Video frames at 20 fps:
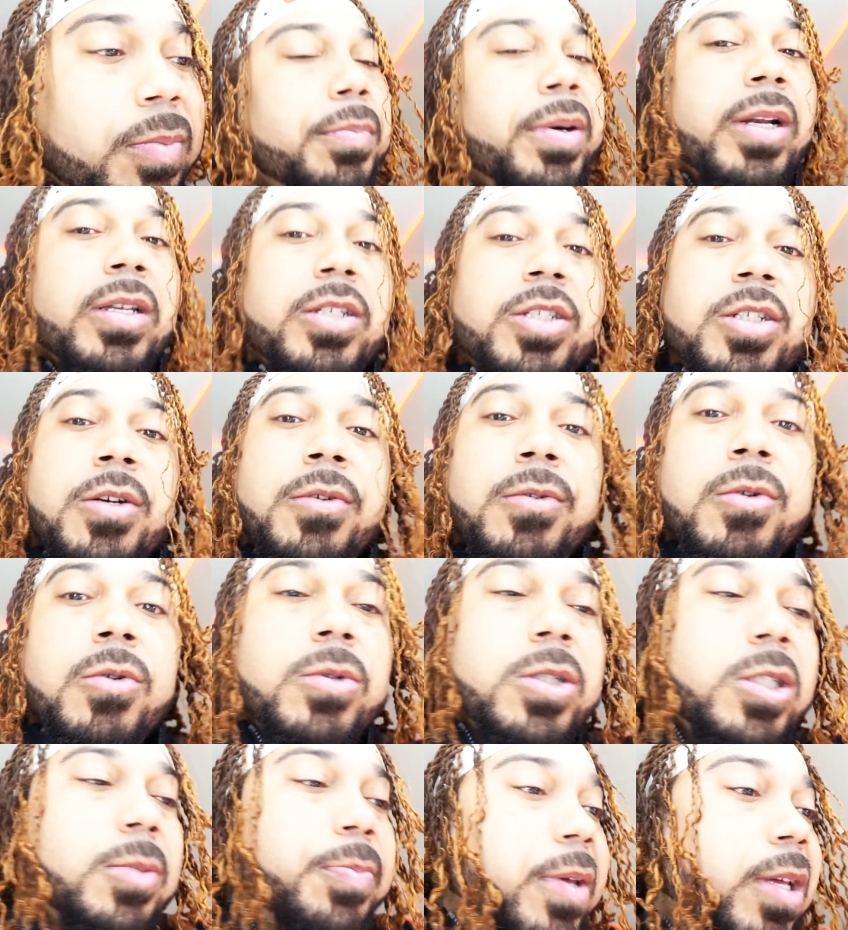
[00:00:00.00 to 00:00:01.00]
But in general,
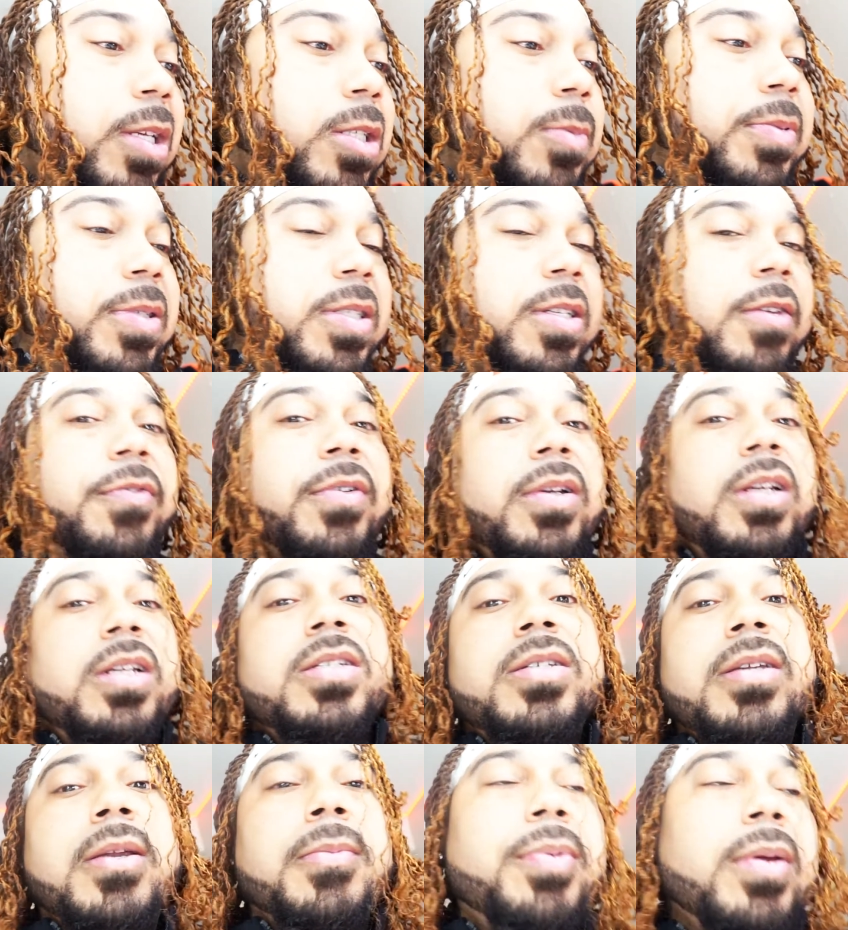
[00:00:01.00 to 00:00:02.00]
we're speaking specifically
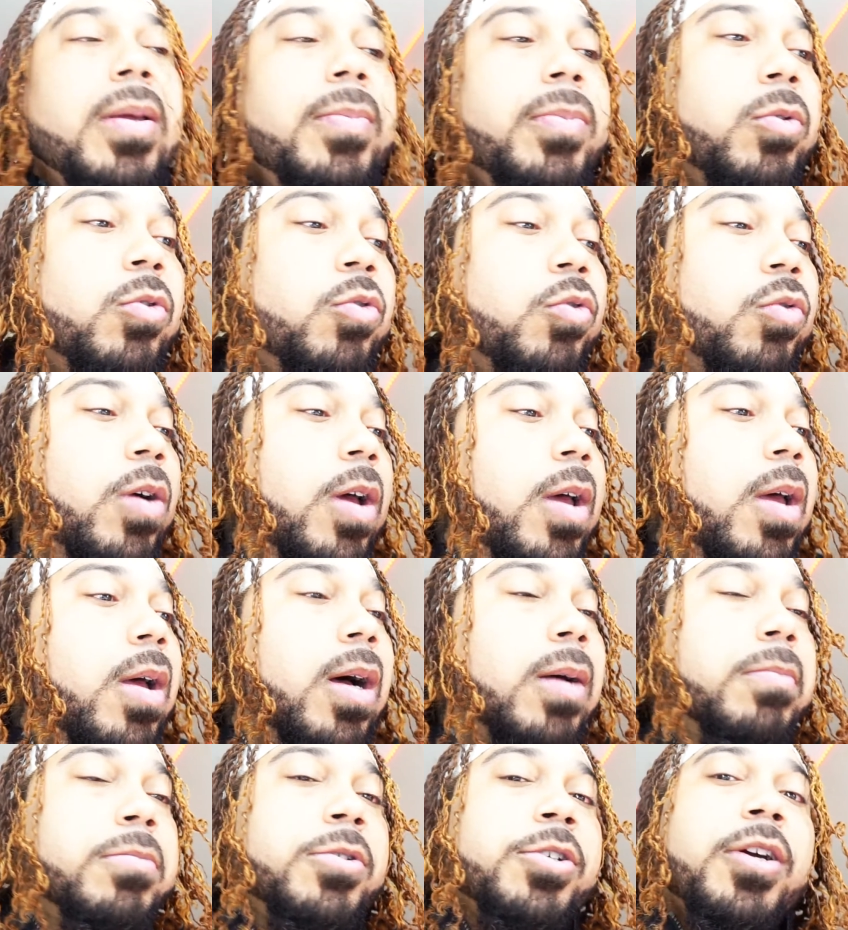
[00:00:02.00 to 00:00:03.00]
to the people who
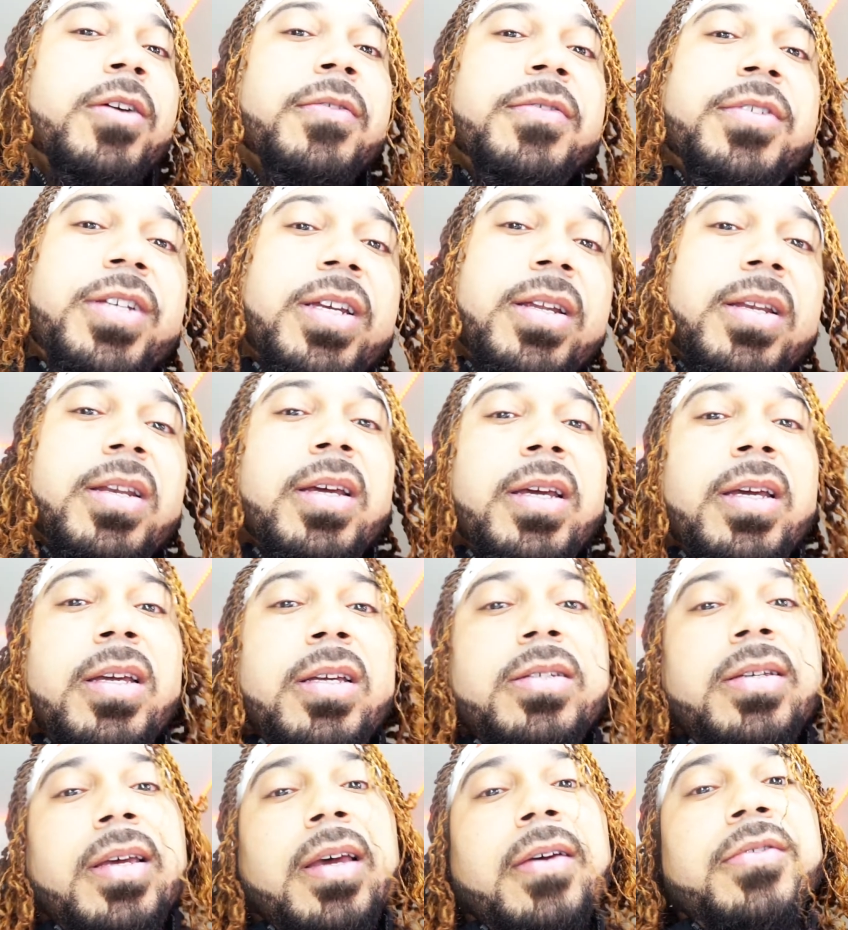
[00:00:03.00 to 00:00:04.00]
observe cheat
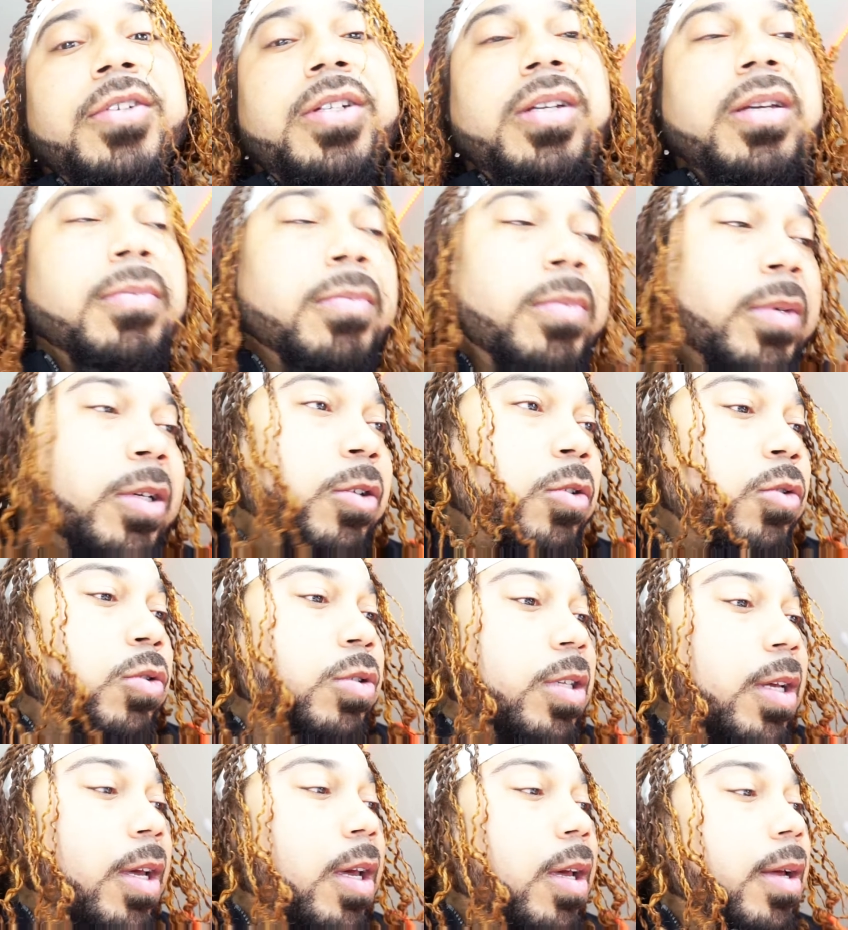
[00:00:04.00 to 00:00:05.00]
days, have cheat
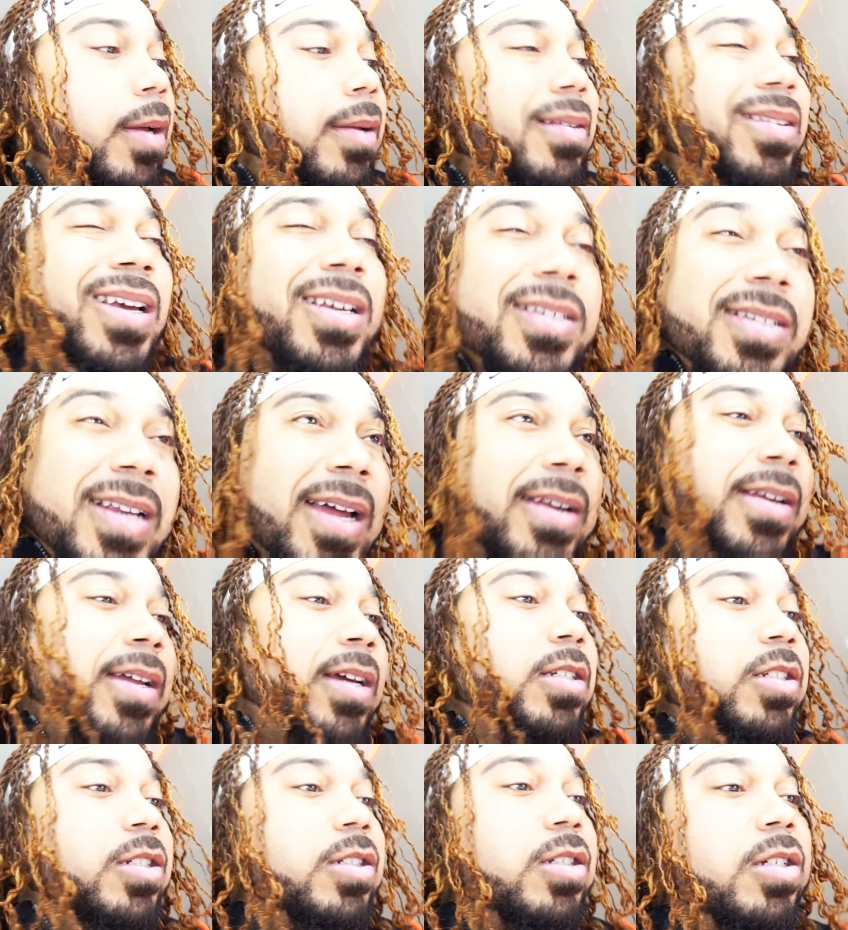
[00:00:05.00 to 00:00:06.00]
meals, things of that
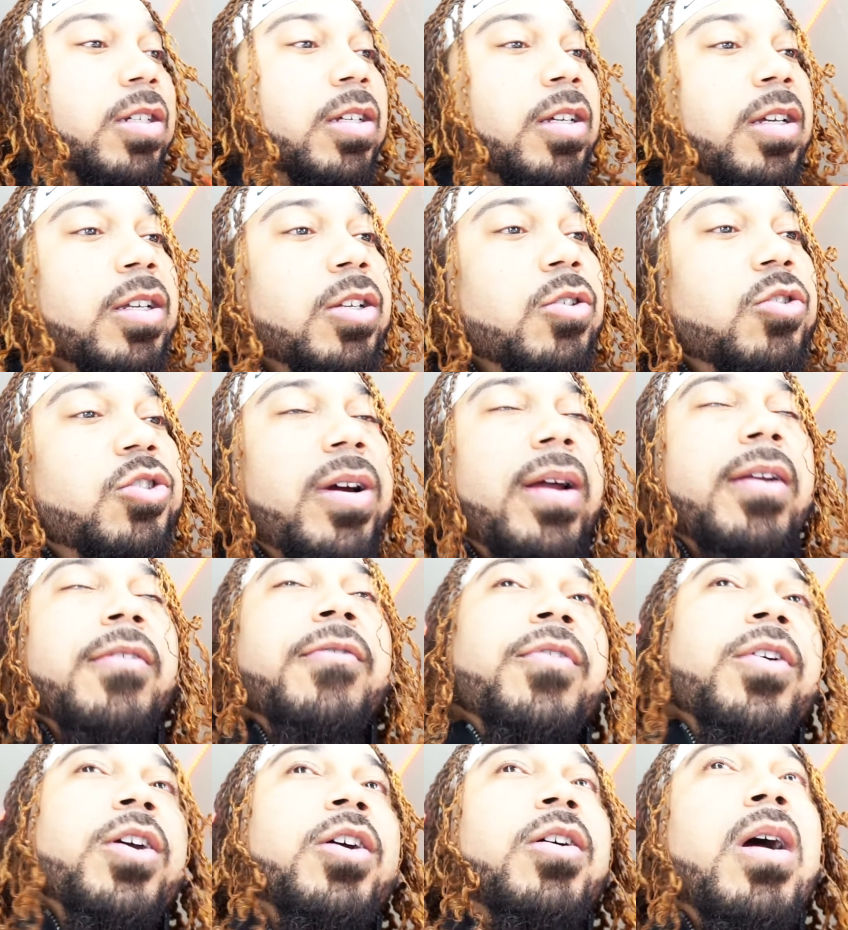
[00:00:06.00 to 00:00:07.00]
nature, and you're trying
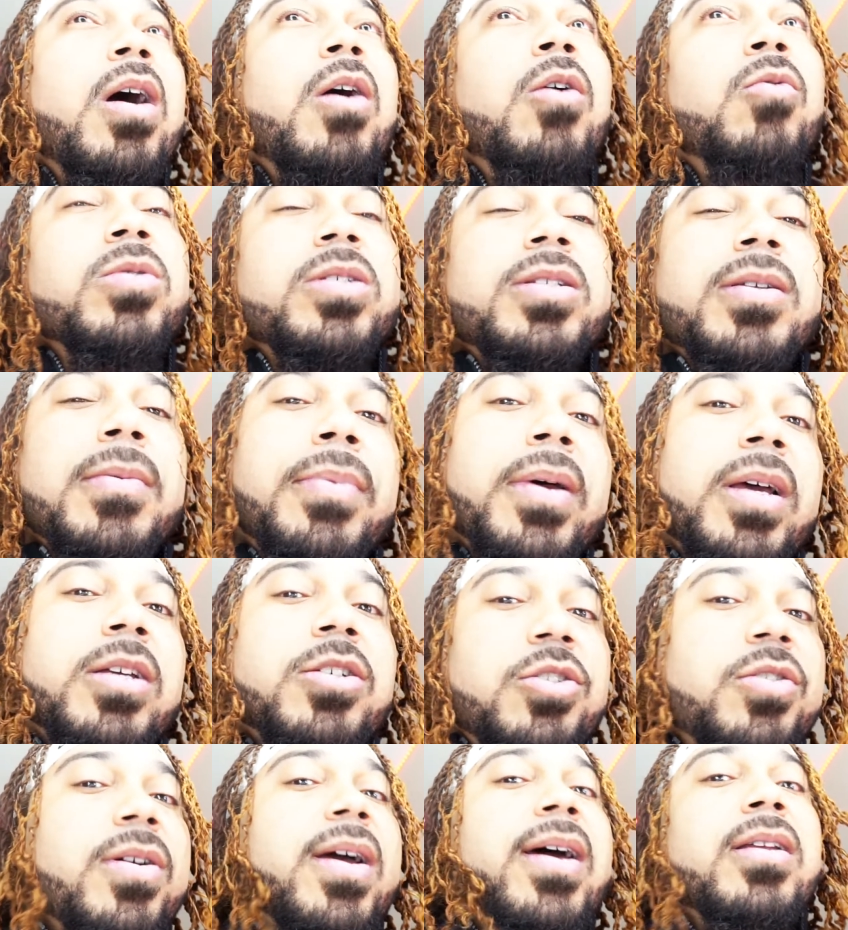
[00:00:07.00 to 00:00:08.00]
to figure out what's the
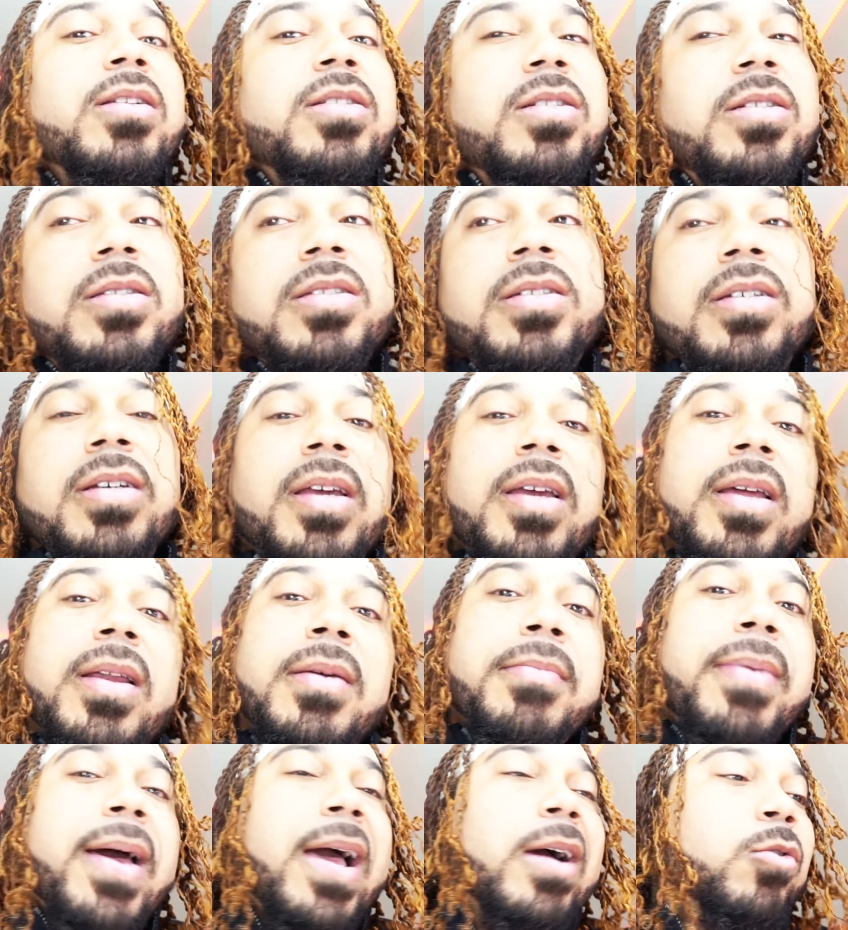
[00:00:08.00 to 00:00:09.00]
best strategy to
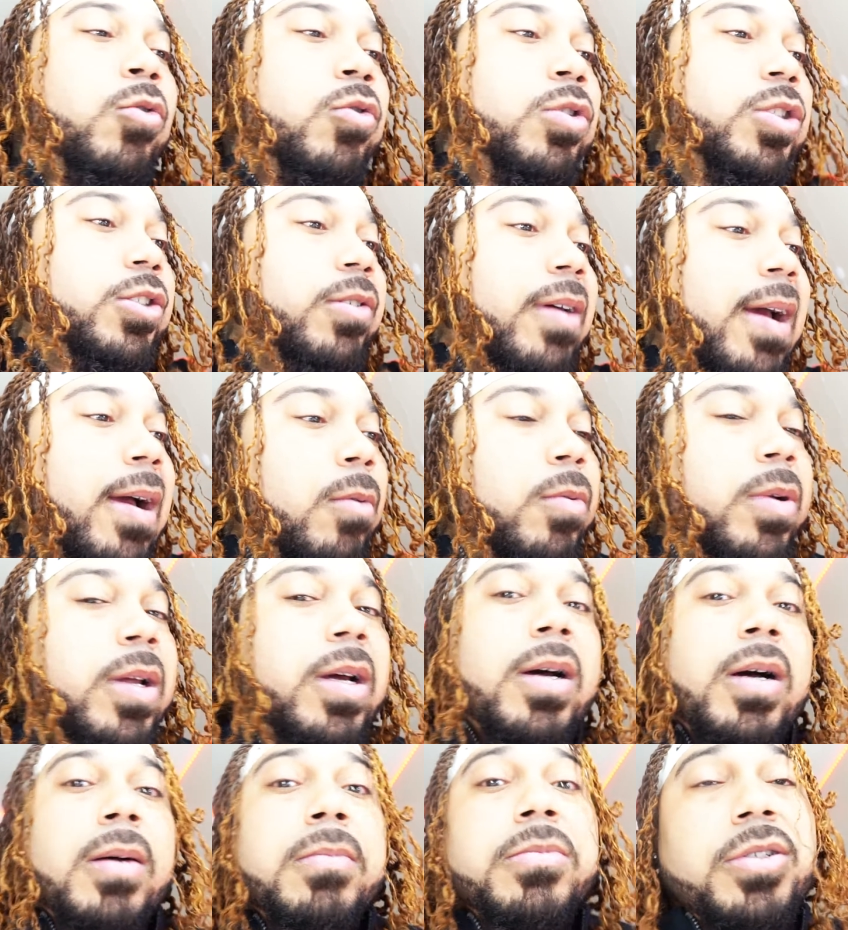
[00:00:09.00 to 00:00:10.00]
getting back on track when
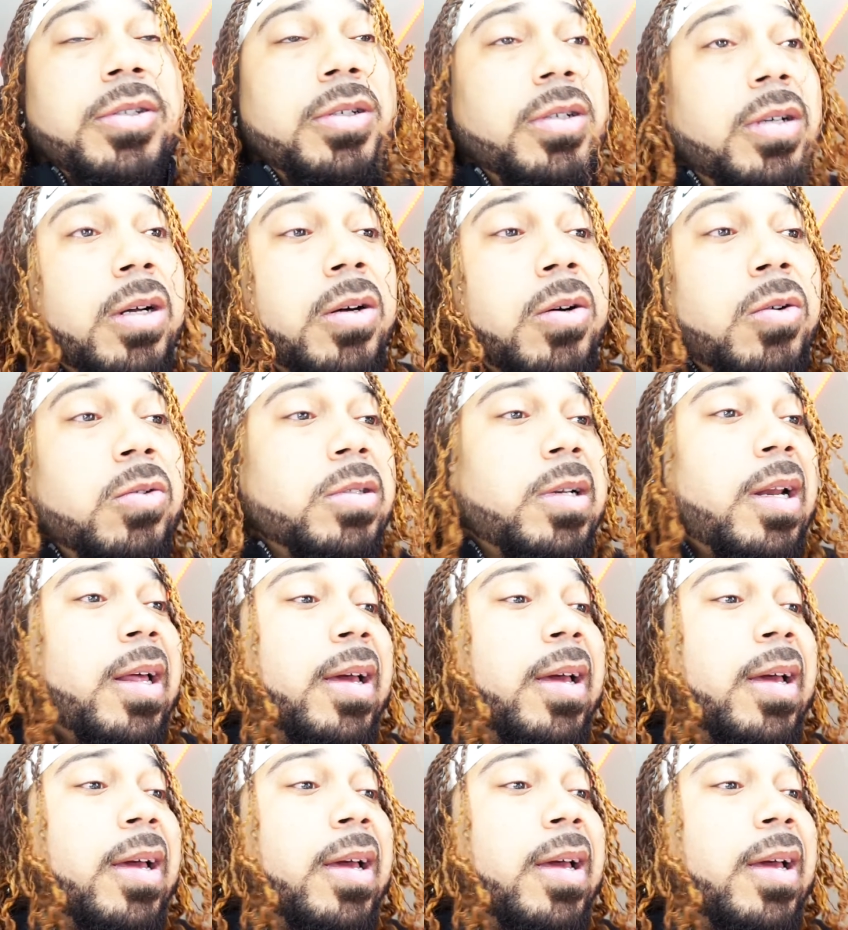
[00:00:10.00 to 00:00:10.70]
it comes to your goals.